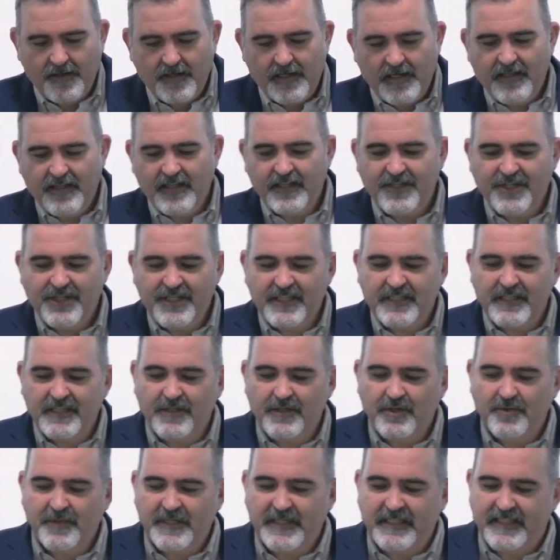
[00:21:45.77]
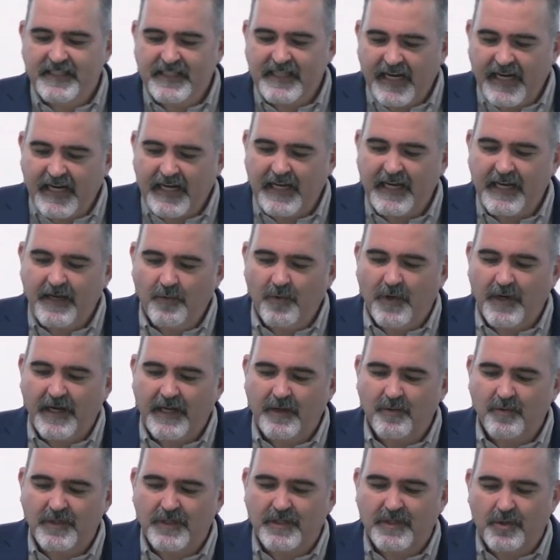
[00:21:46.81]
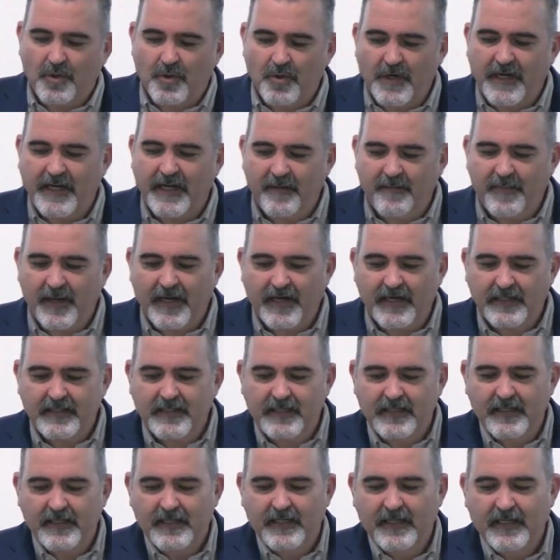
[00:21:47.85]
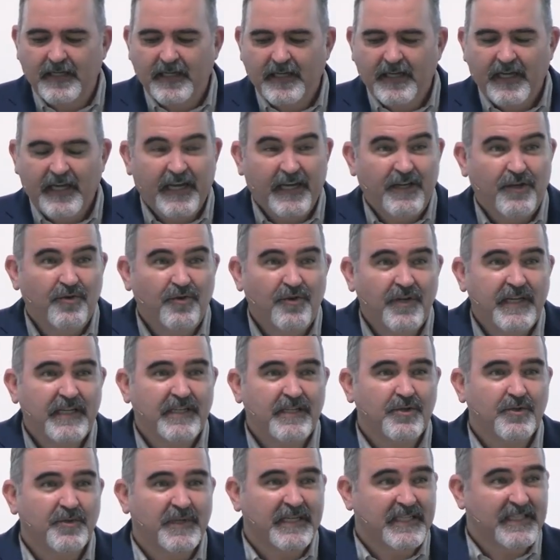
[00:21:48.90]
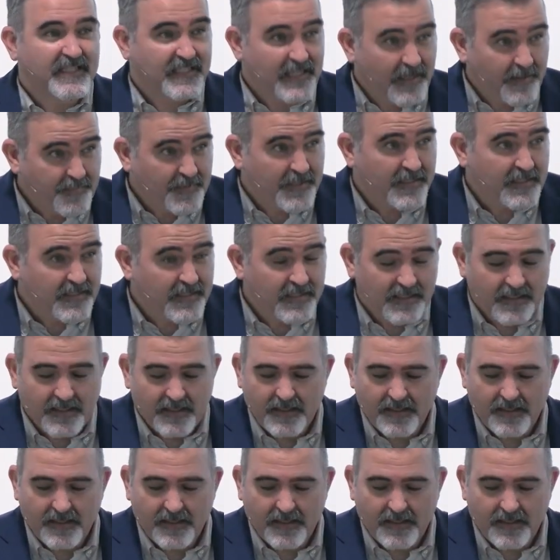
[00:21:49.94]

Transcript: Either Jesus knew exactly what he was talking about and you need to accept it,